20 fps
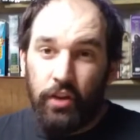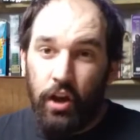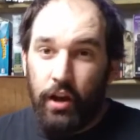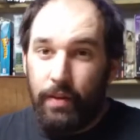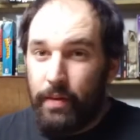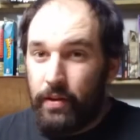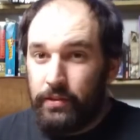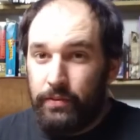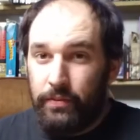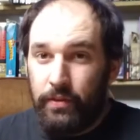
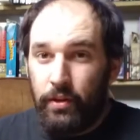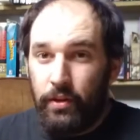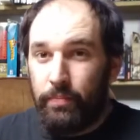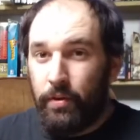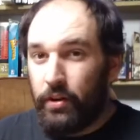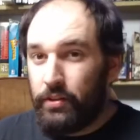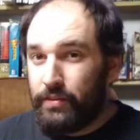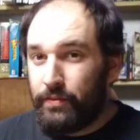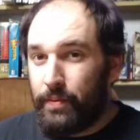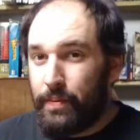talk about some of the
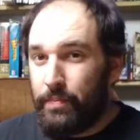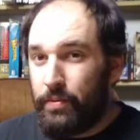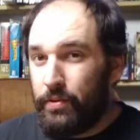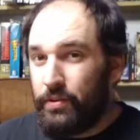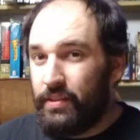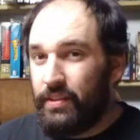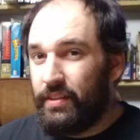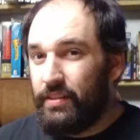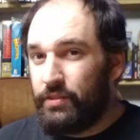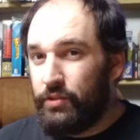other parts I'm going to
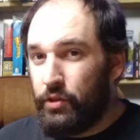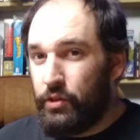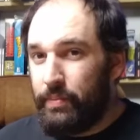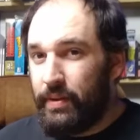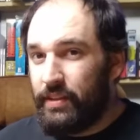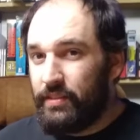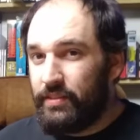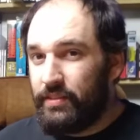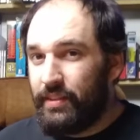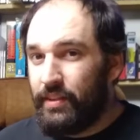be putting in this new
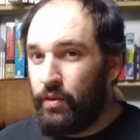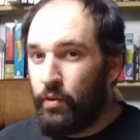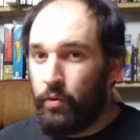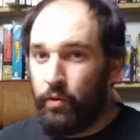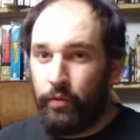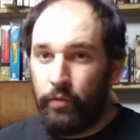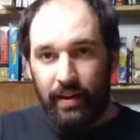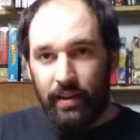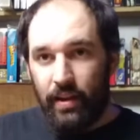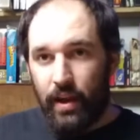PC,
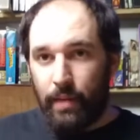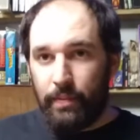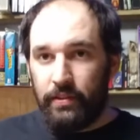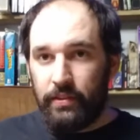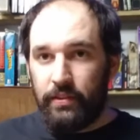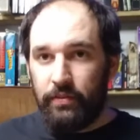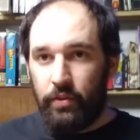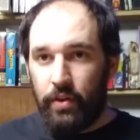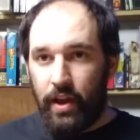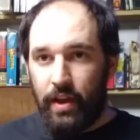and any
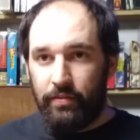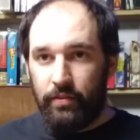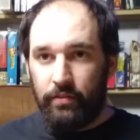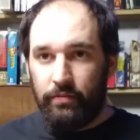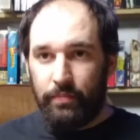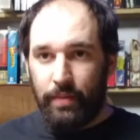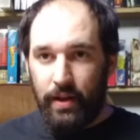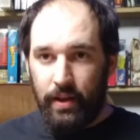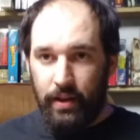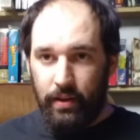comments that you have
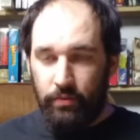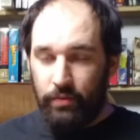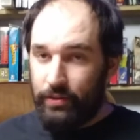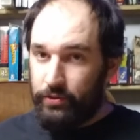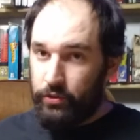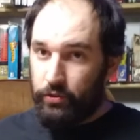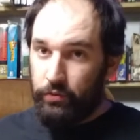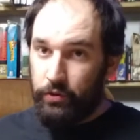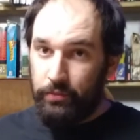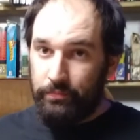of my
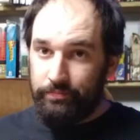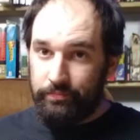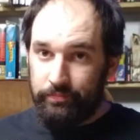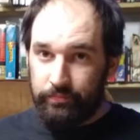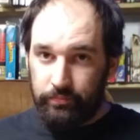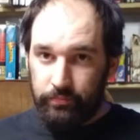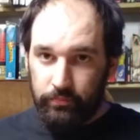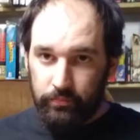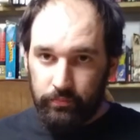retro room.